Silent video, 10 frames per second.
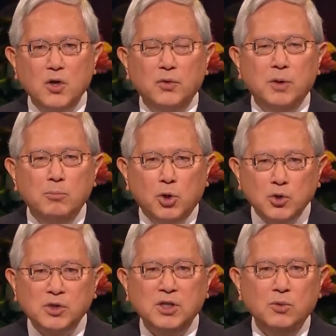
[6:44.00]
the
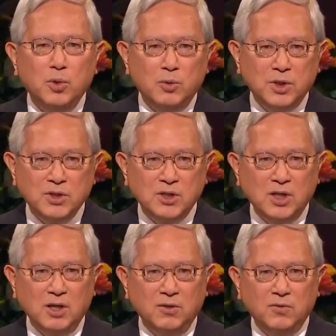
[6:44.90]
mercy we
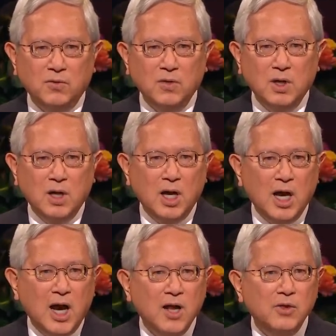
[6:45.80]
receive
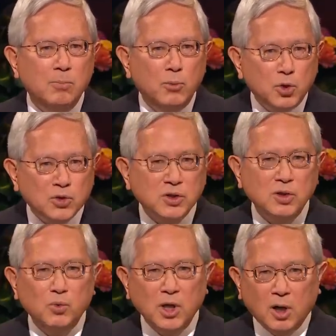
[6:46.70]
and the mercy
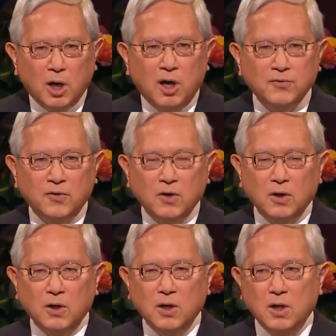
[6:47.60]
we offer
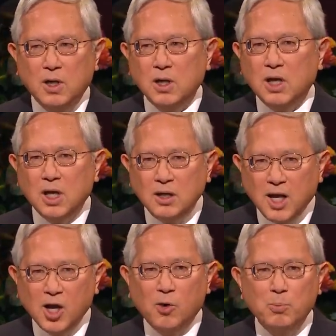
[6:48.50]
can
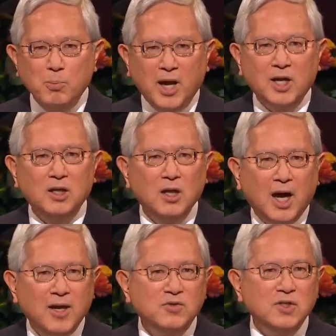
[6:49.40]
help make
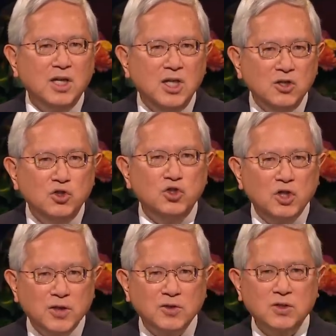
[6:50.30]
life's
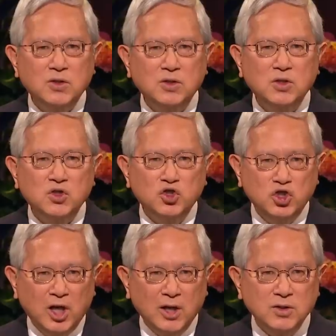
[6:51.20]
injustices
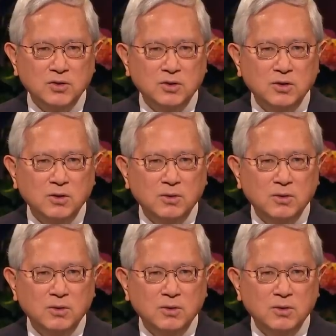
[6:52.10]
just.